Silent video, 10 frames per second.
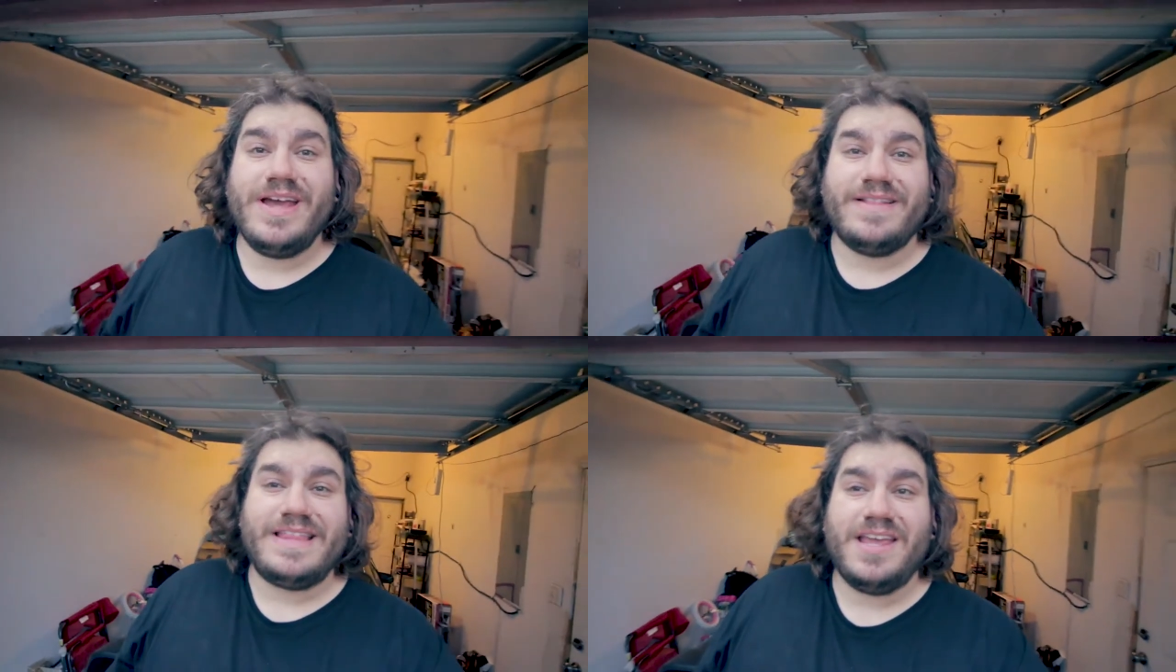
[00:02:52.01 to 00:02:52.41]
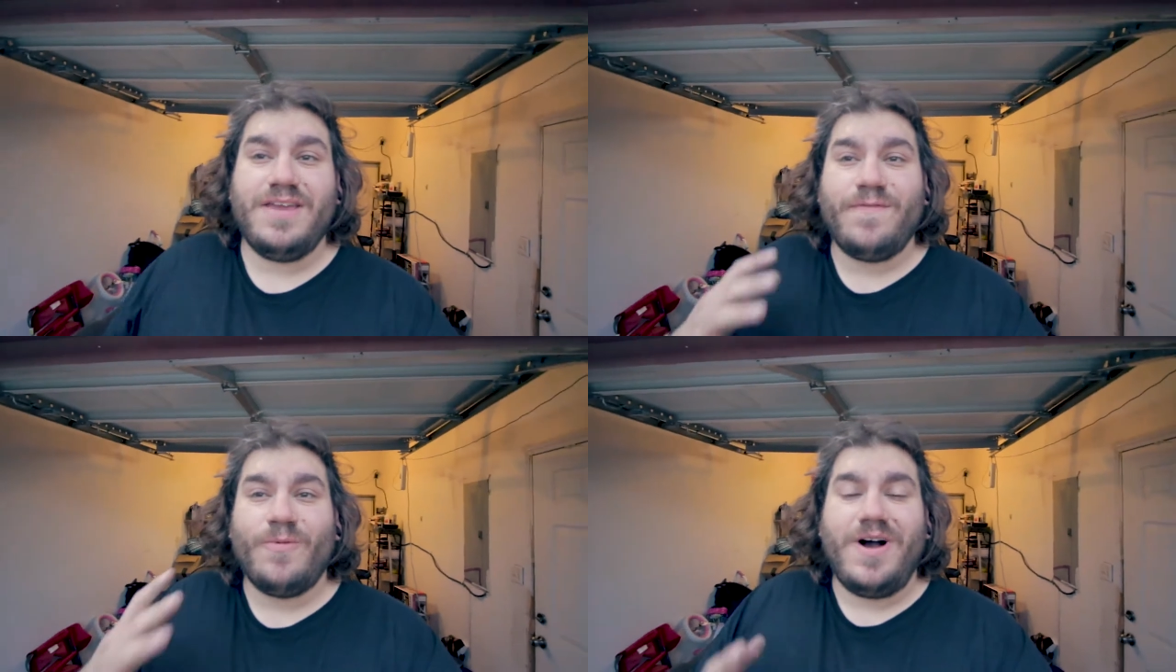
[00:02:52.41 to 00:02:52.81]
yeah,
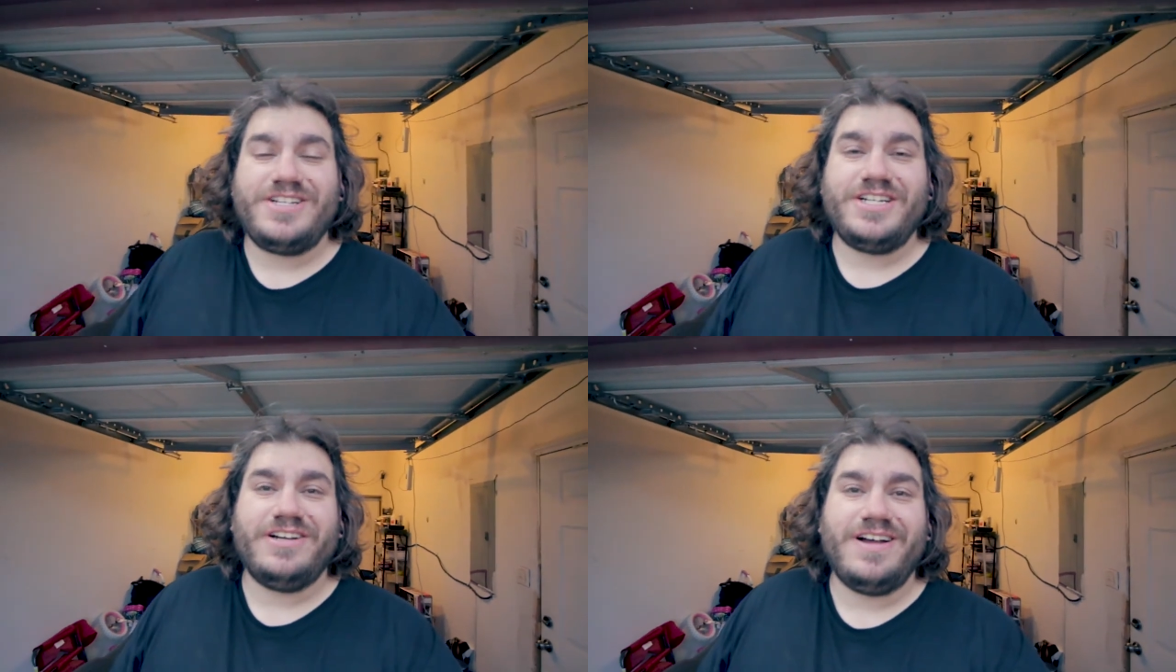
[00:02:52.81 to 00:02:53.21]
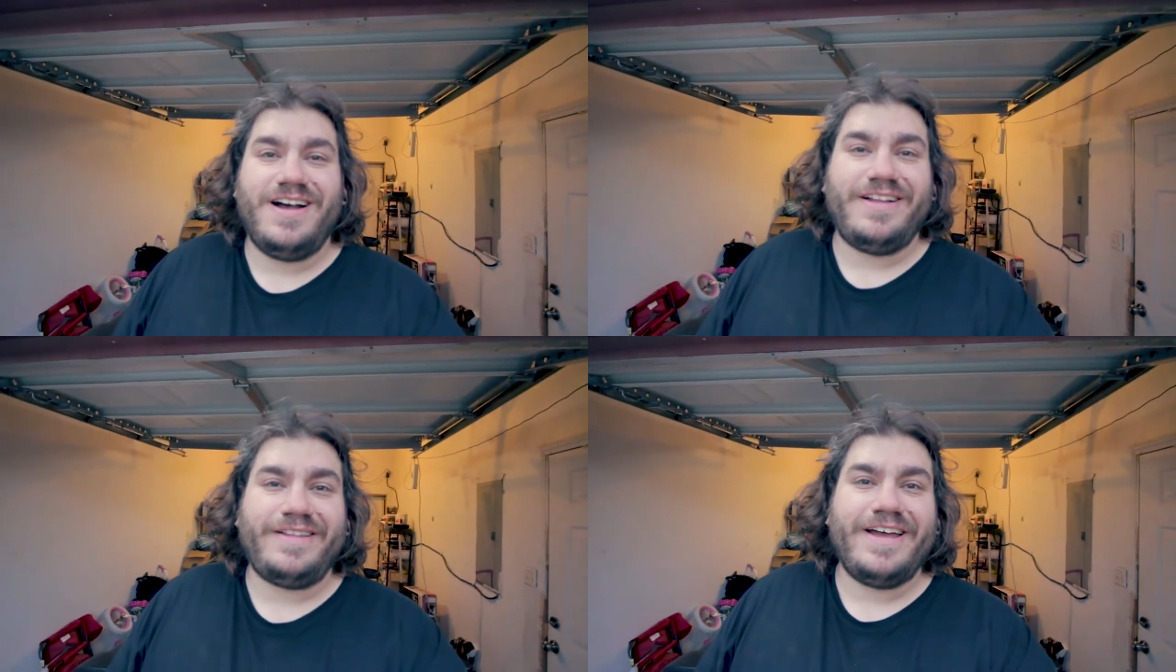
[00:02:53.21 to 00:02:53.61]
thank you for watching.
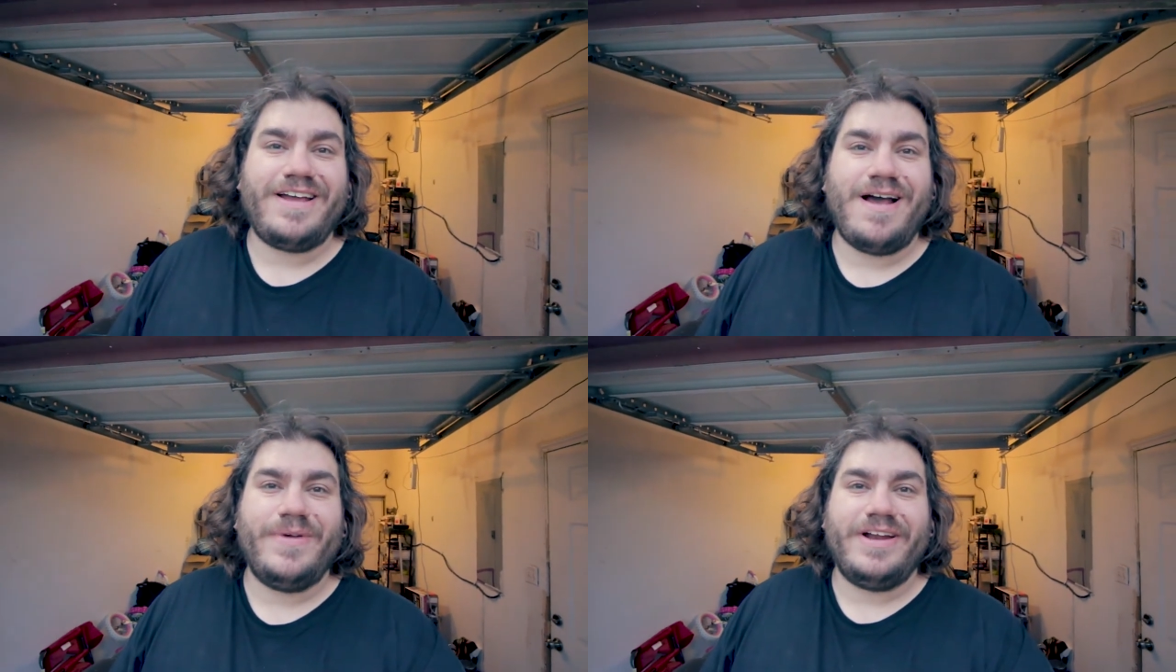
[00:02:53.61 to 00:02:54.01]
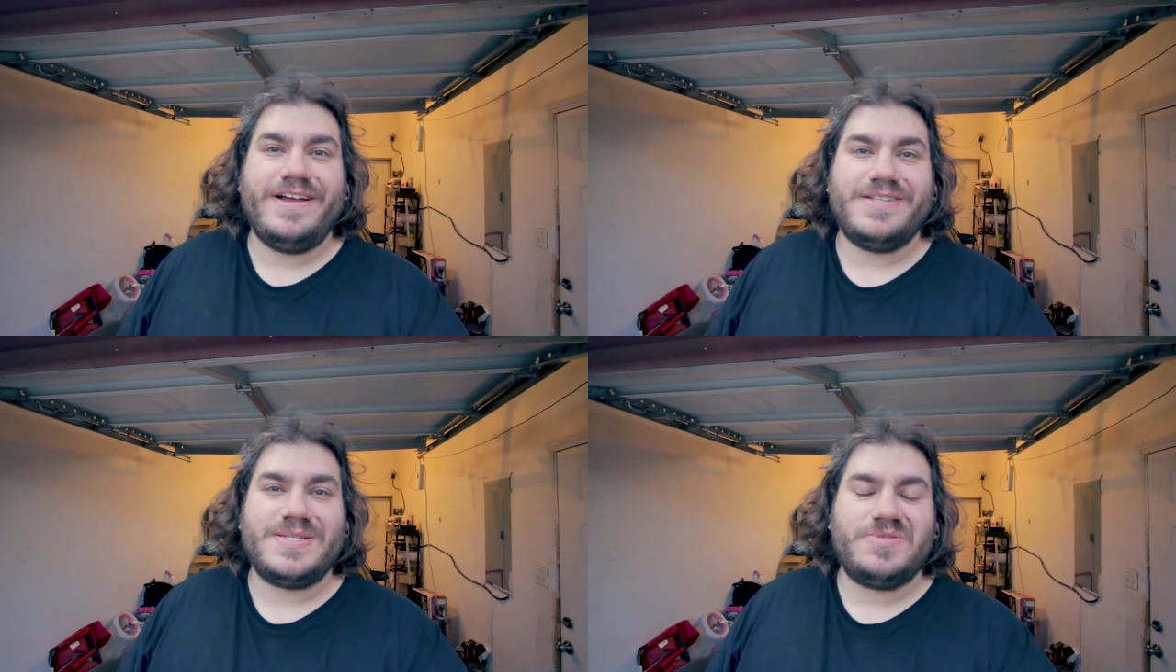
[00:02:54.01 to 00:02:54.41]
Like, comment,
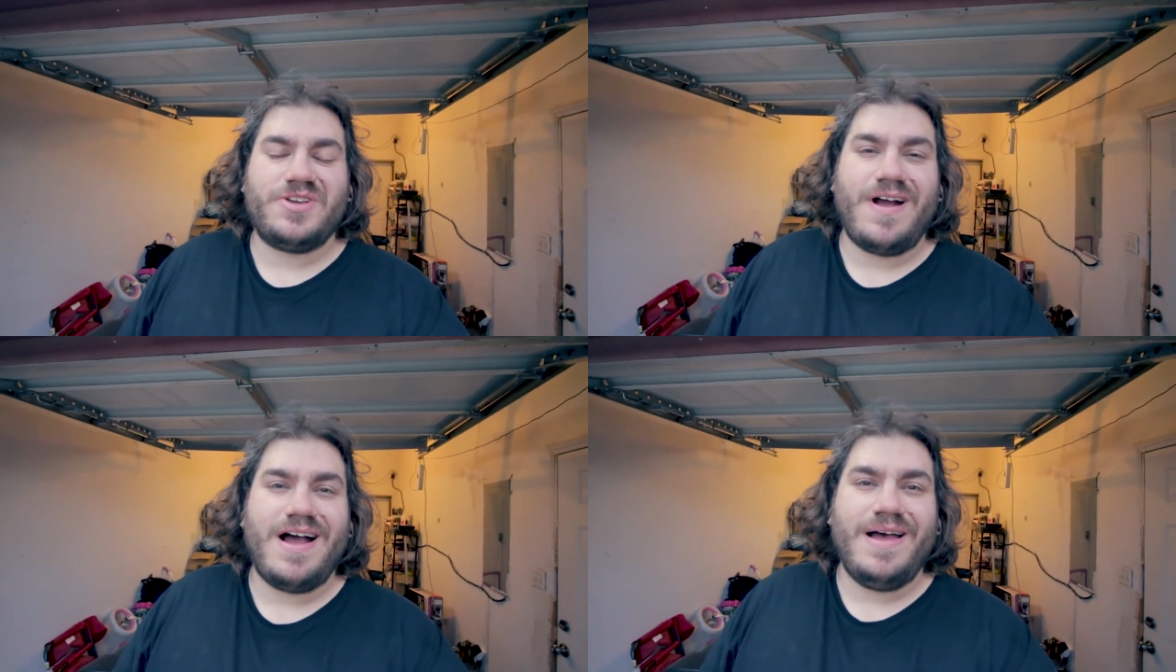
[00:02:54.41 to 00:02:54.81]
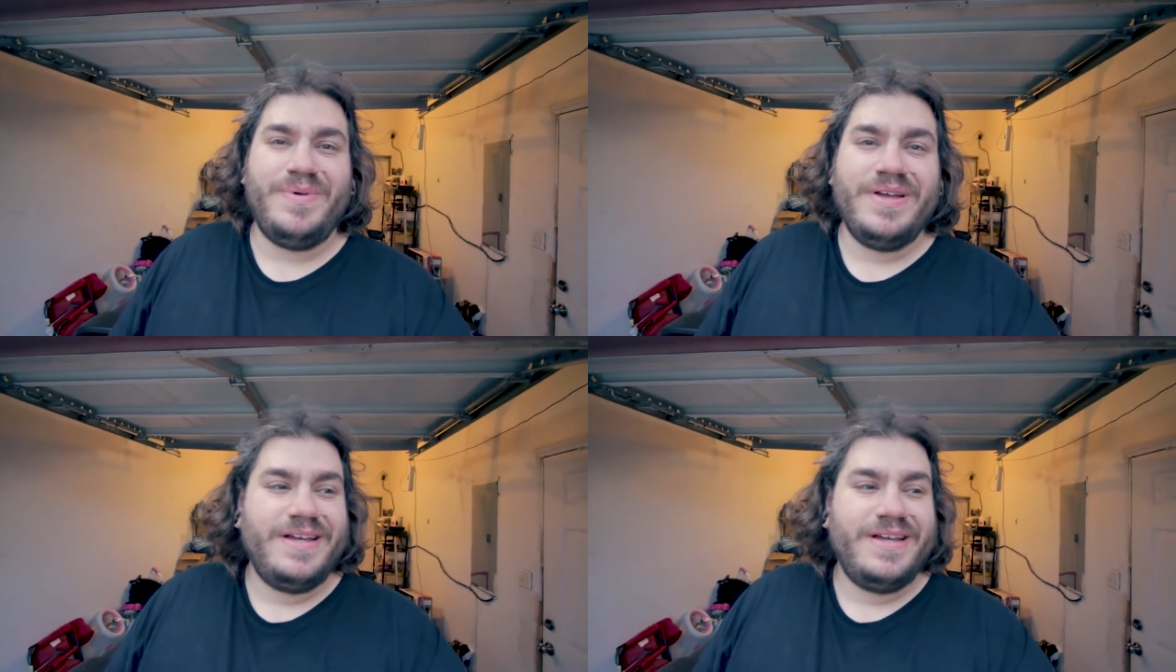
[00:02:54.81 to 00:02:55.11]
and subscribe,